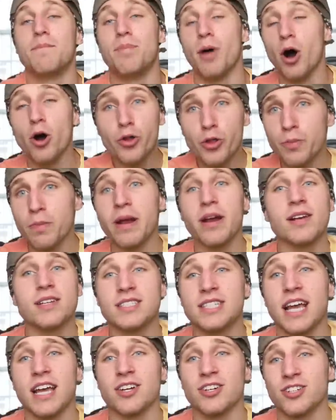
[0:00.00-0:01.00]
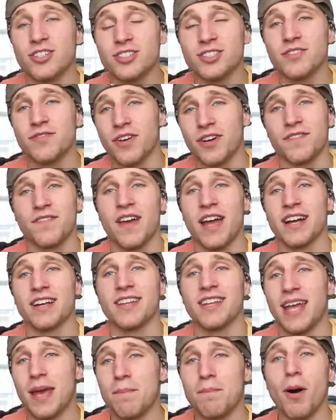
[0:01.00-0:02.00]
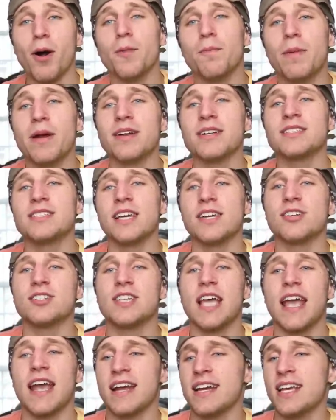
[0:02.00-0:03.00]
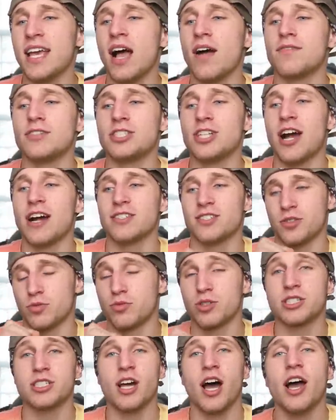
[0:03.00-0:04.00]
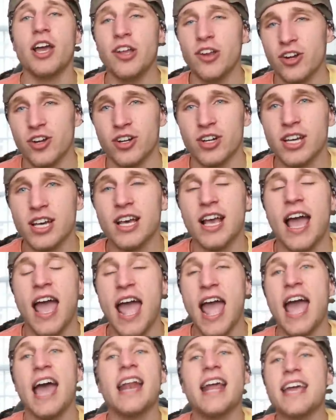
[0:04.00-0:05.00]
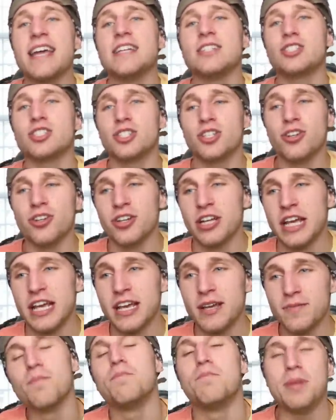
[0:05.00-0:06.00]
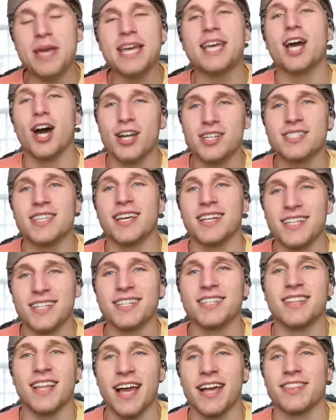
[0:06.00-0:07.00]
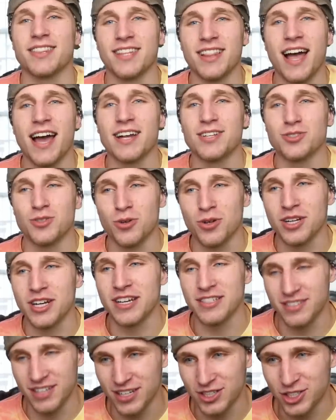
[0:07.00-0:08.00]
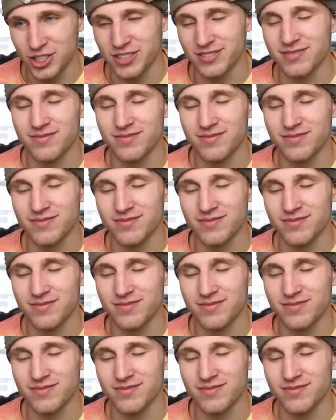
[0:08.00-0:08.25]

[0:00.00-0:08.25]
Both Barry Sanders, fun fact of the day, both Barry Sanders and Calvin Johnson retired at age 30 because they didn't like the Lions organization.